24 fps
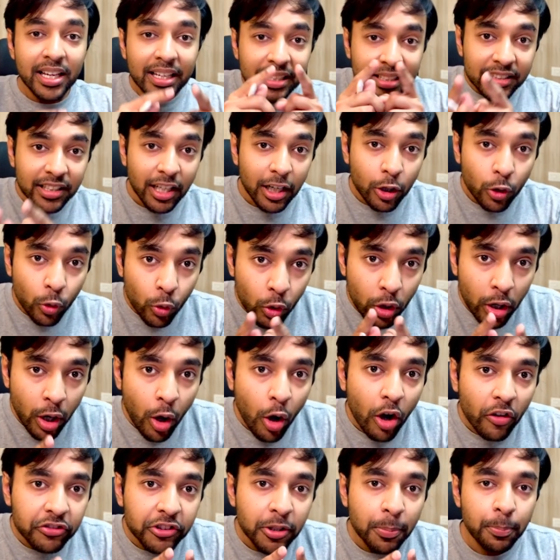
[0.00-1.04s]
The role
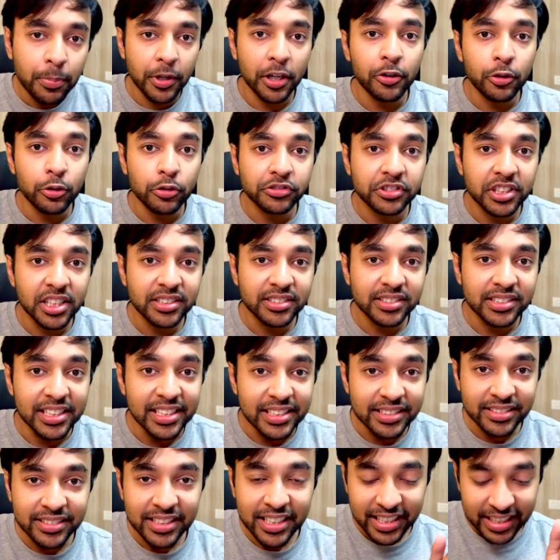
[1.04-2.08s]
of the producers
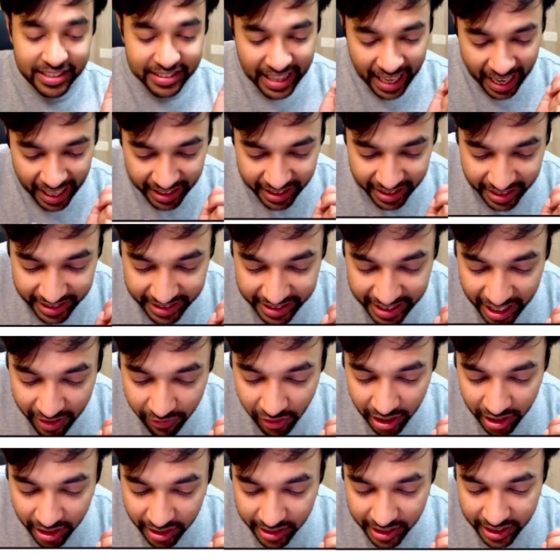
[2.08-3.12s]
is that they
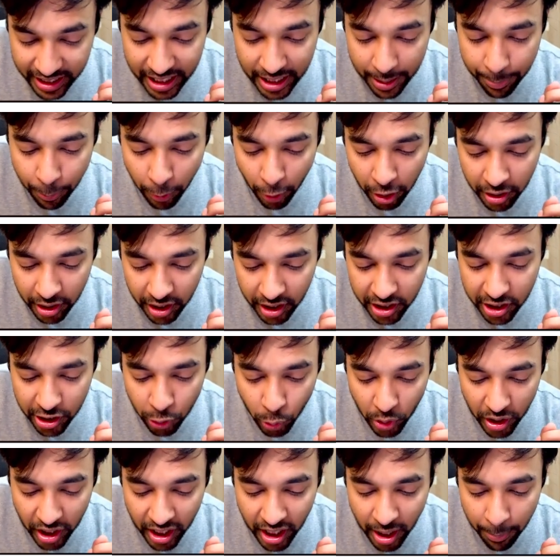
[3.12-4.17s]
will keep on
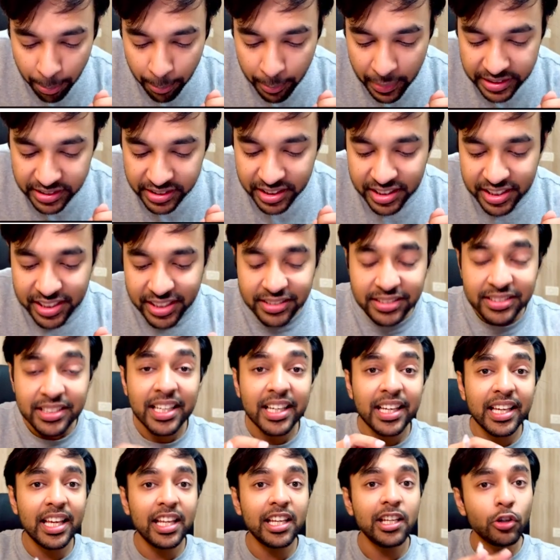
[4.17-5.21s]
queuing up messages
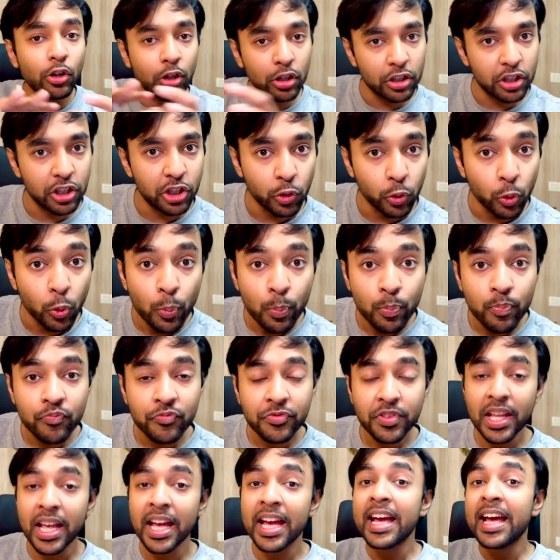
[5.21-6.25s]
in your queue.
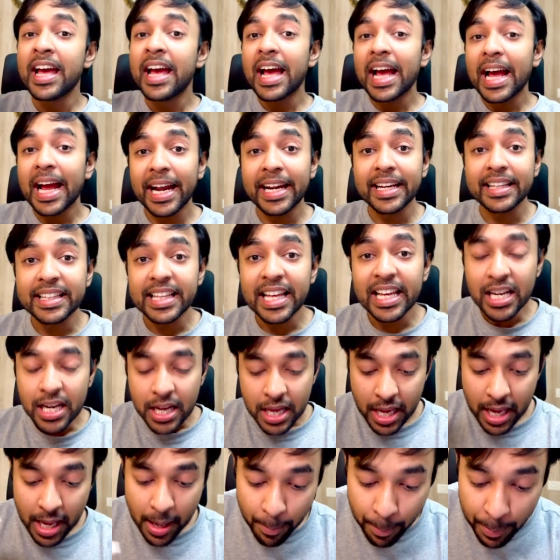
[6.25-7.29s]
And then
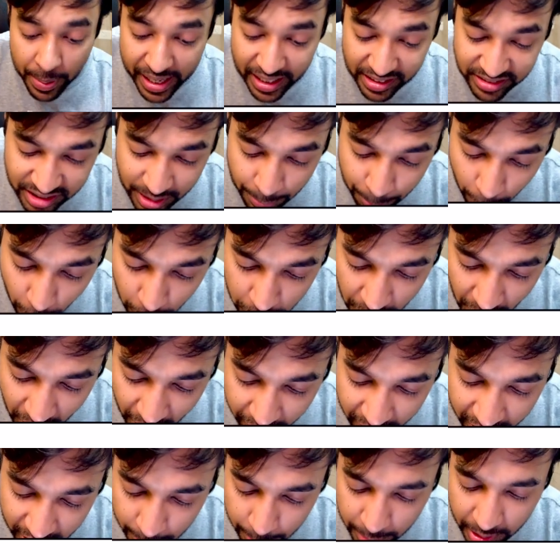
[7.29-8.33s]
based upon your
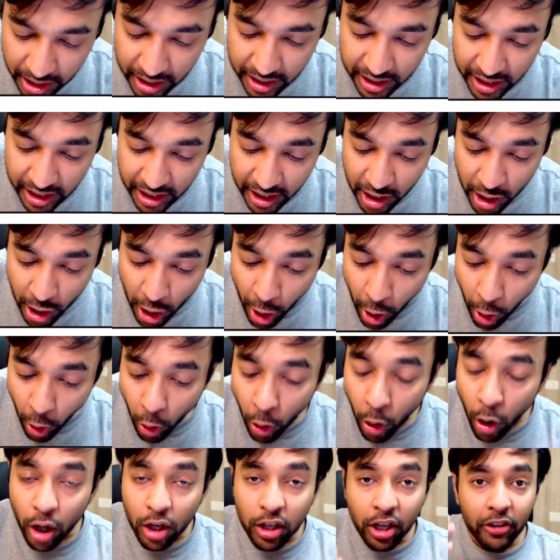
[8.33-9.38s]
availability,
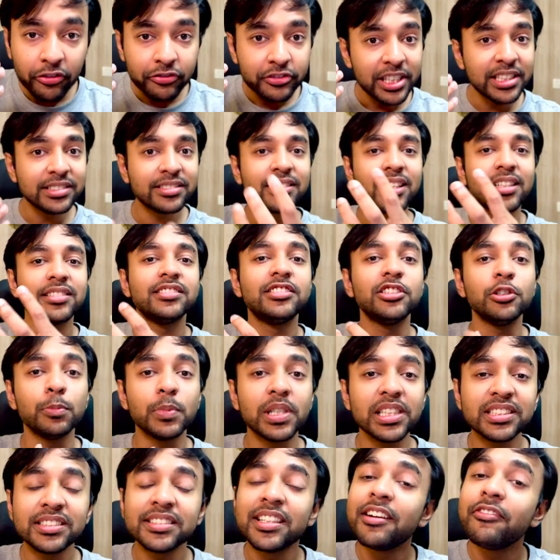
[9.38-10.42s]
all of these
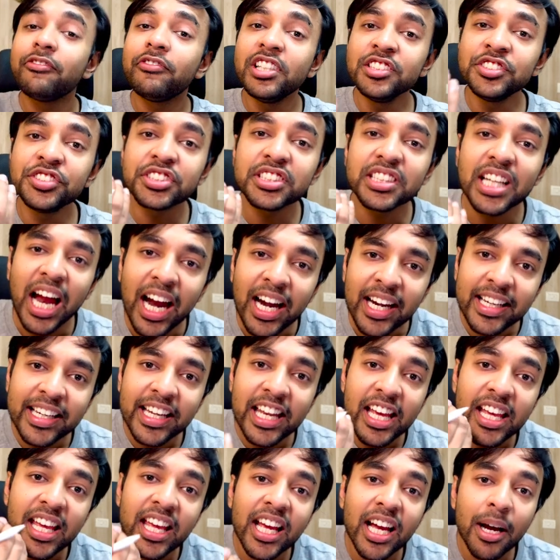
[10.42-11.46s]
consumers will start
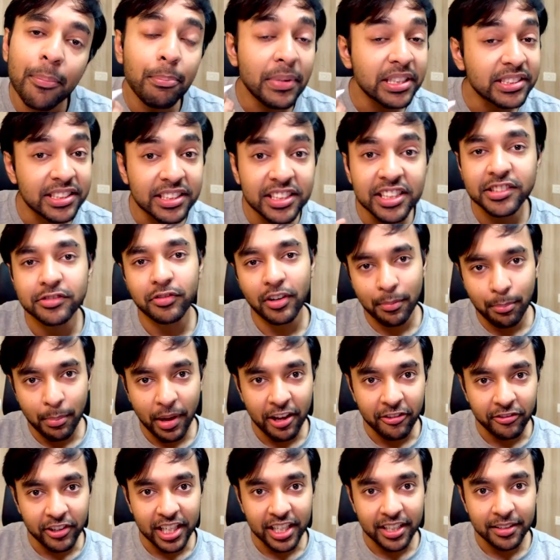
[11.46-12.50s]
taking up messages one by
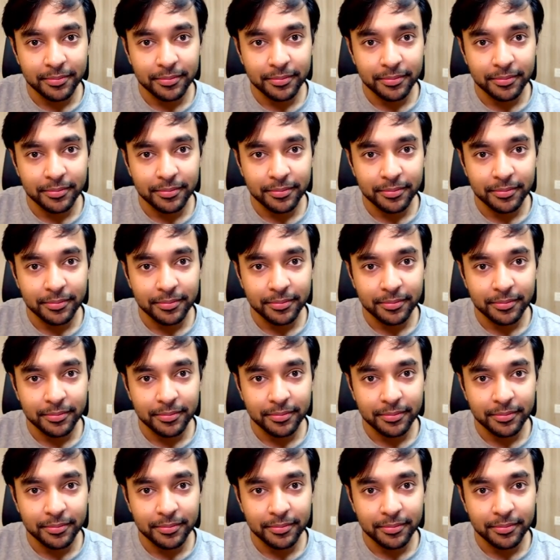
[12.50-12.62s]
one.